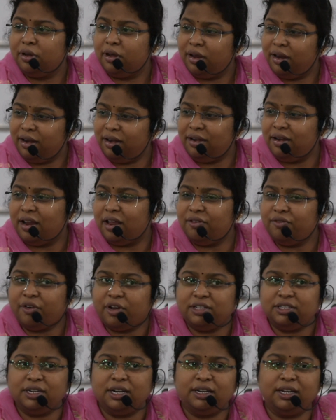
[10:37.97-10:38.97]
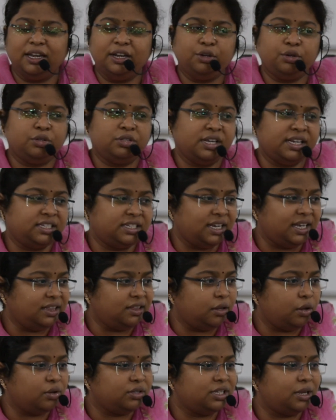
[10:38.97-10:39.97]
And unfortunately in 16th
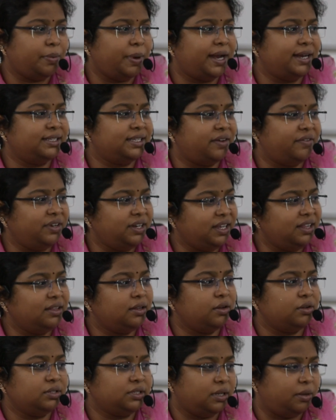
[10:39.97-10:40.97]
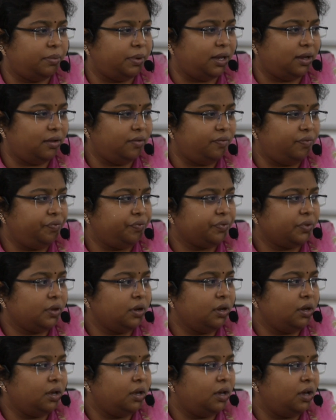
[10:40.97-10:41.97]
Lok Sabha and 17th Lok Sabha,
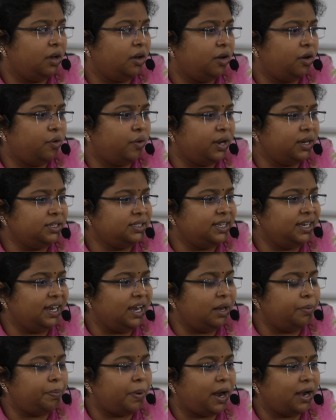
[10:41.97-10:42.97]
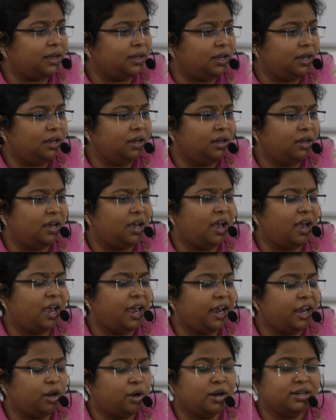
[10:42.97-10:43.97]
one single party, I
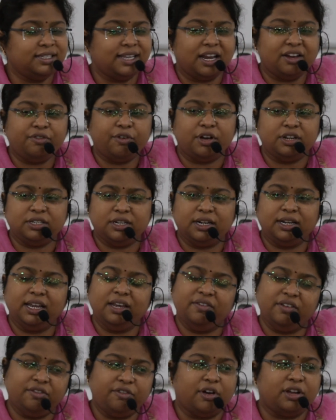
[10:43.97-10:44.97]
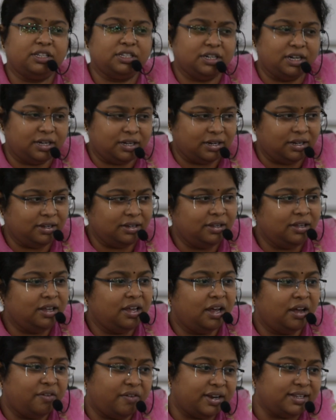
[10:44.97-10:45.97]
cannot say unfortunately, even fortunately,
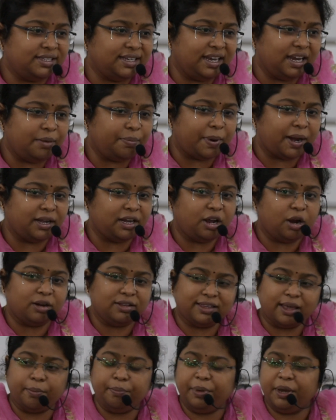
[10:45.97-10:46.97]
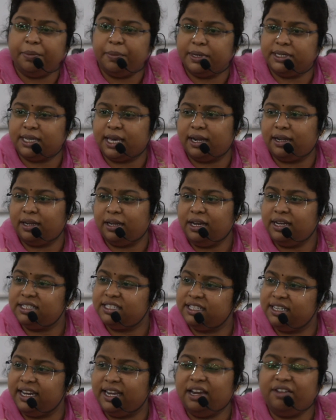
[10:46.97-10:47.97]
one single party got thumping majority. It's
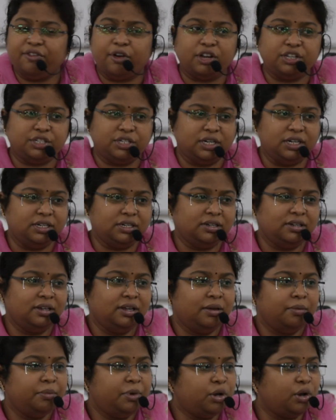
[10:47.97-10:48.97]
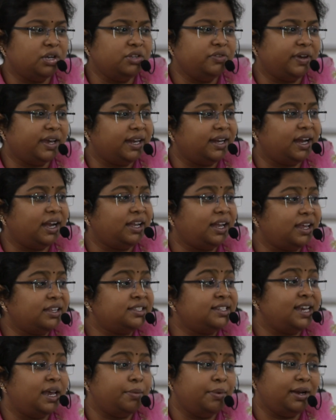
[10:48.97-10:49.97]
really fortunate because you can get a
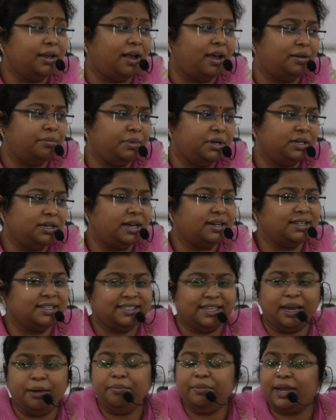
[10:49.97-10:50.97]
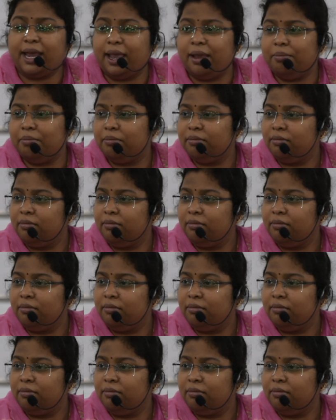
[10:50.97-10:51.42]
stable government. At the same time,